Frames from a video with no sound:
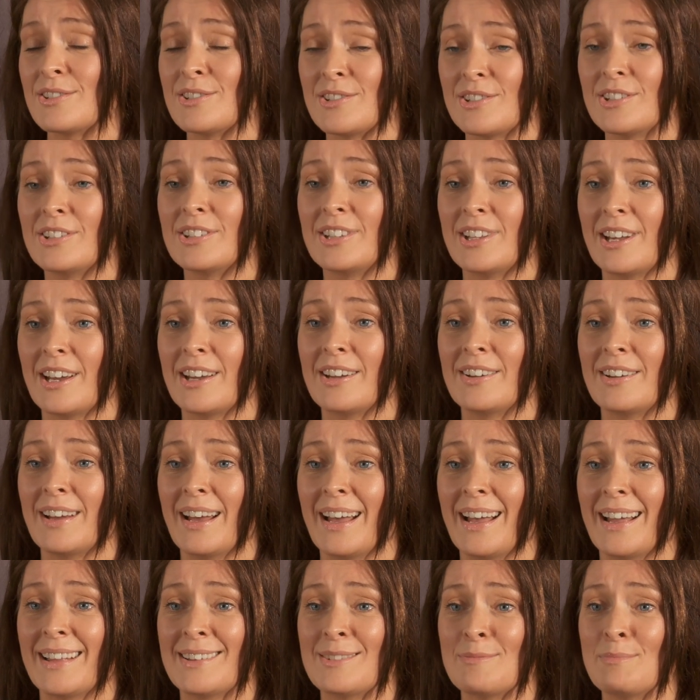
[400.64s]
Studio
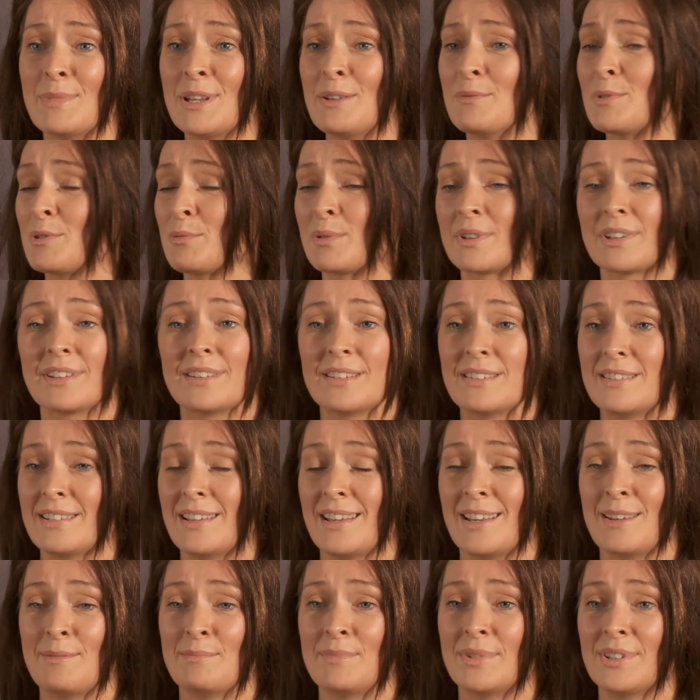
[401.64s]
and meet with one of the
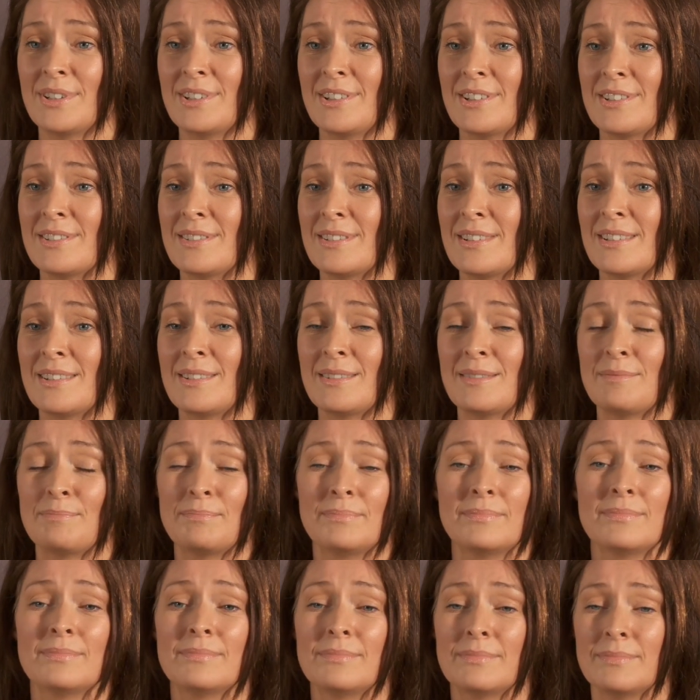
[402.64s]
team, because they're
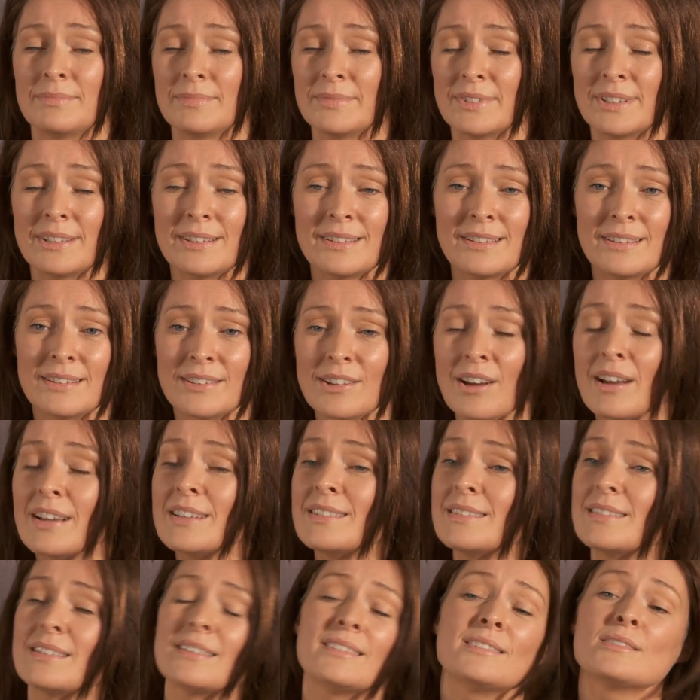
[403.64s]
the
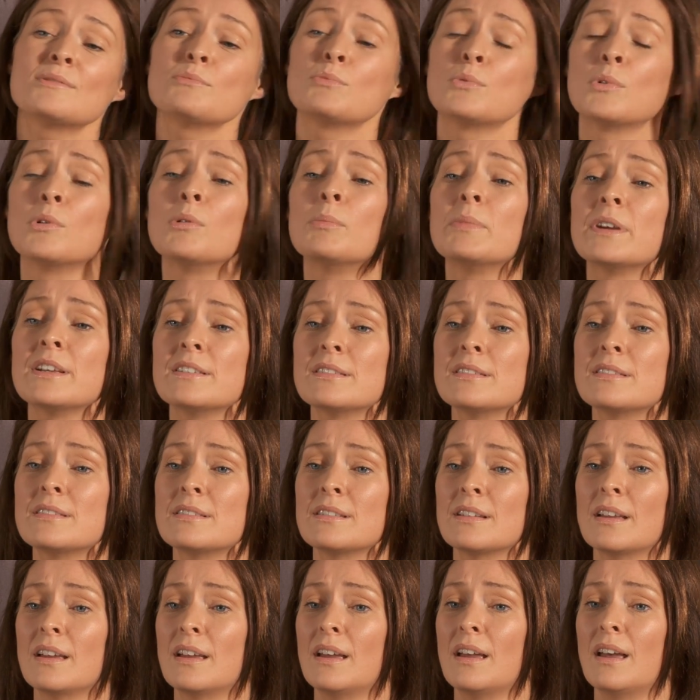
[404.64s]
nicest,
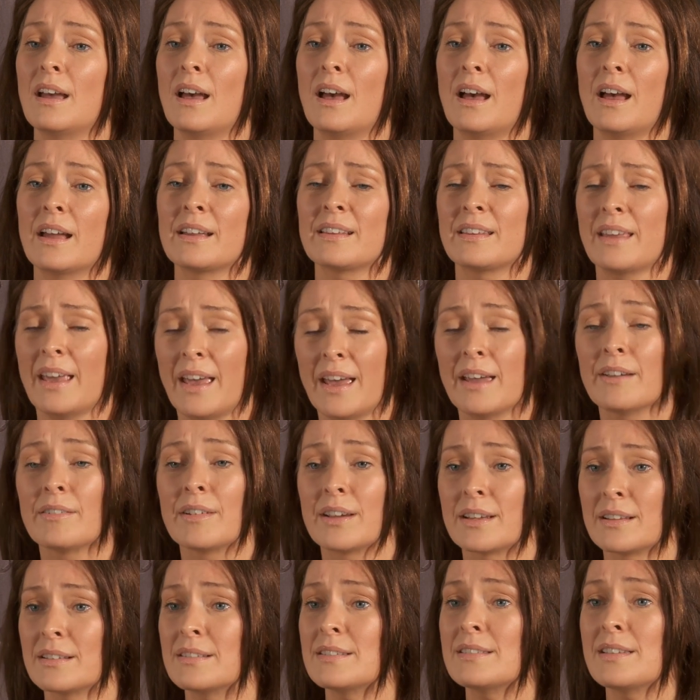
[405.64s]
warmest and
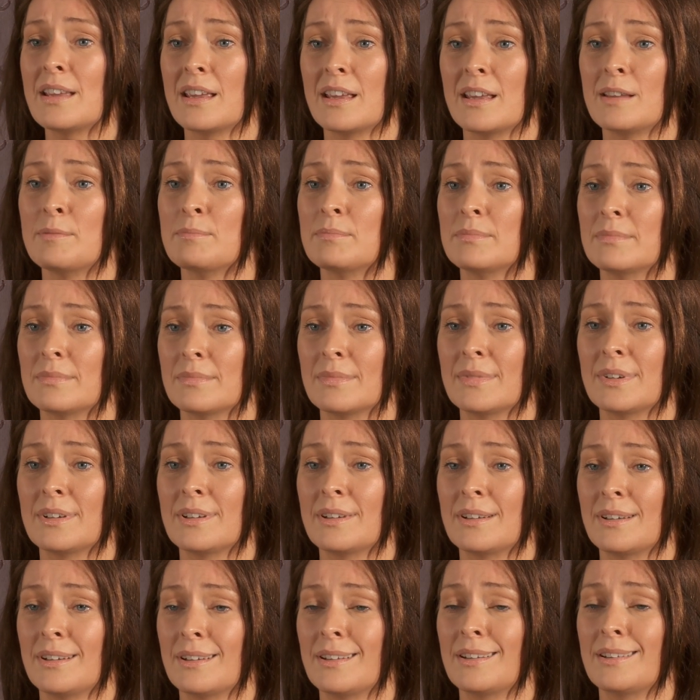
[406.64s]
caring team,
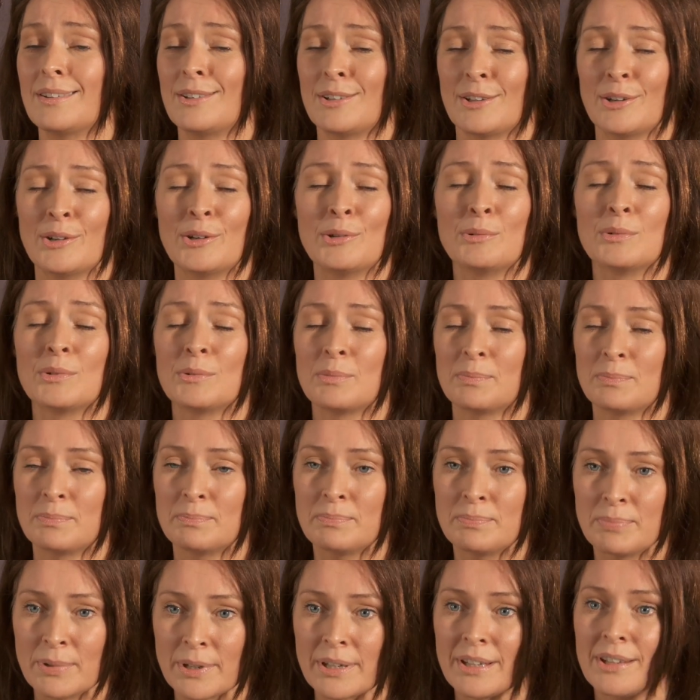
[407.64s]
who will
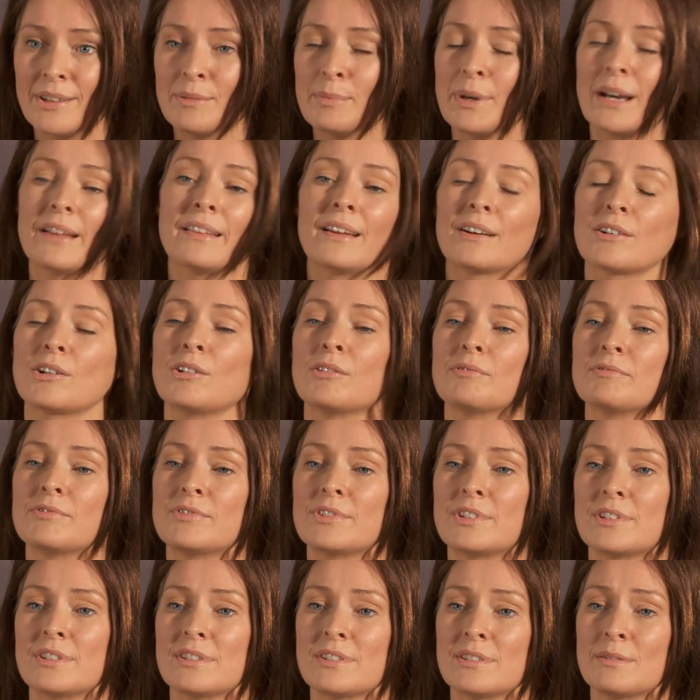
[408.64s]
bring you back that
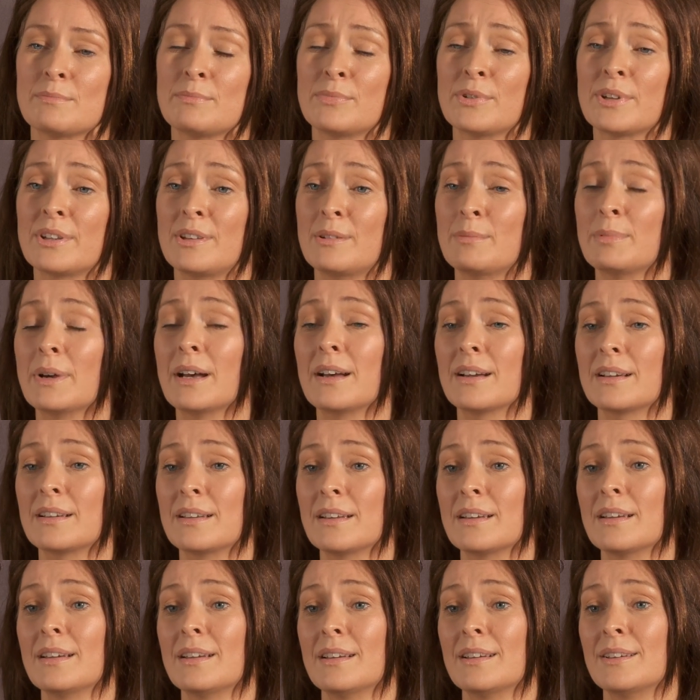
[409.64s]
confidence and bring you back
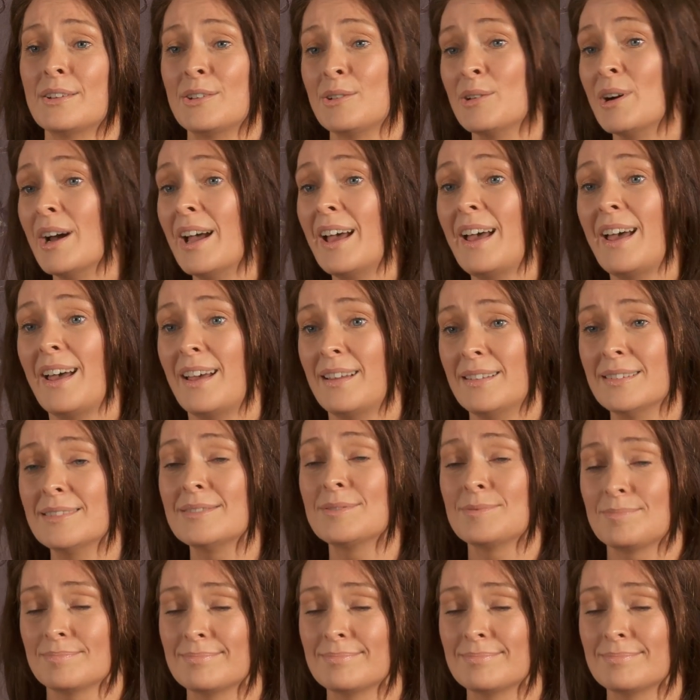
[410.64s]
your hair.